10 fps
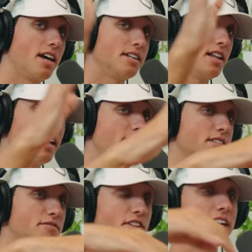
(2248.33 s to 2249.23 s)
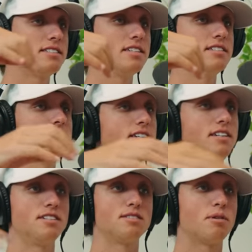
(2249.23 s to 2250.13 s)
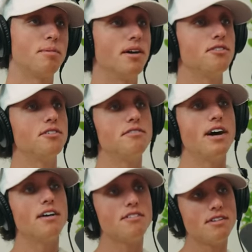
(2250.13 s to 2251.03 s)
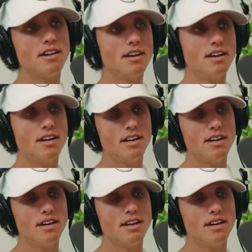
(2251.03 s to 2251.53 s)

it like flexes and it just propels you fast. Sick.